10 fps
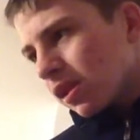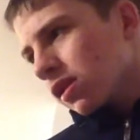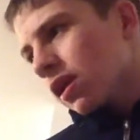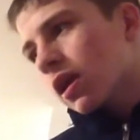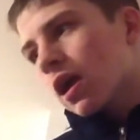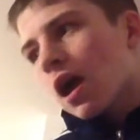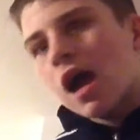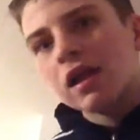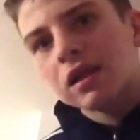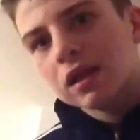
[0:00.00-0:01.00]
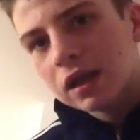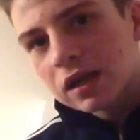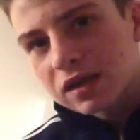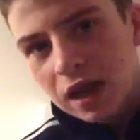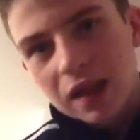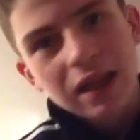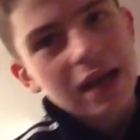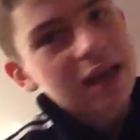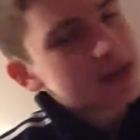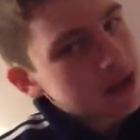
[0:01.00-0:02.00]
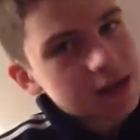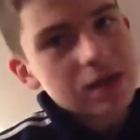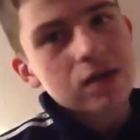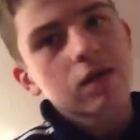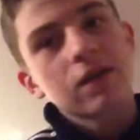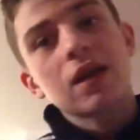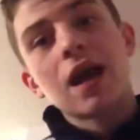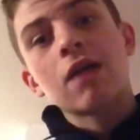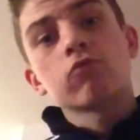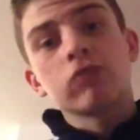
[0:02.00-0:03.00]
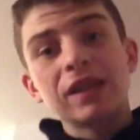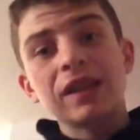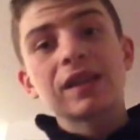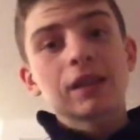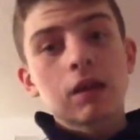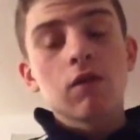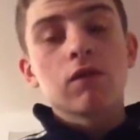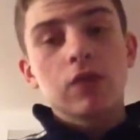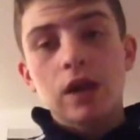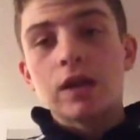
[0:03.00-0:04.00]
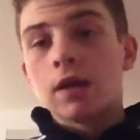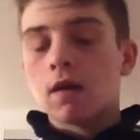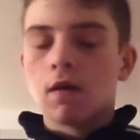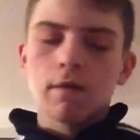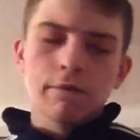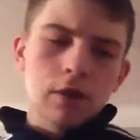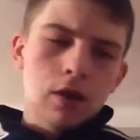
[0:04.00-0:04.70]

Like I said, I like the idea of it. I really love the idea of